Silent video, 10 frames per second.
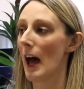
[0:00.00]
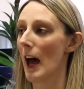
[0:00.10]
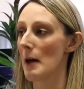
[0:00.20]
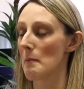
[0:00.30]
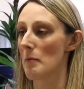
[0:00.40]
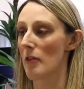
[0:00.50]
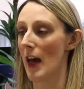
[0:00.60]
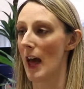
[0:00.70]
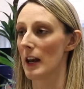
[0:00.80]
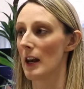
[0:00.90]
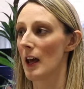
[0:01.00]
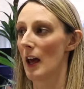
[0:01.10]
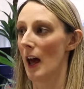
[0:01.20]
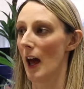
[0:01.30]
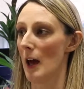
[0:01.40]
then
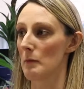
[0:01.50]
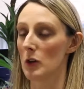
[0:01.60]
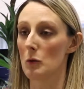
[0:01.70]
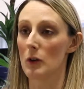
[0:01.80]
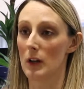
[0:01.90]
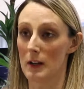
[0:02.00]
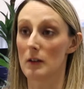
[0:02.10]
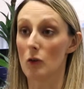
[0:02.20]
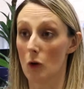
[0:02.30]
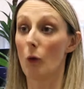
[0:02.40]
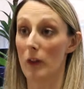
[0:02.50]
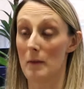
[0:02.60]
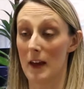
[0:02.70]
you can call them,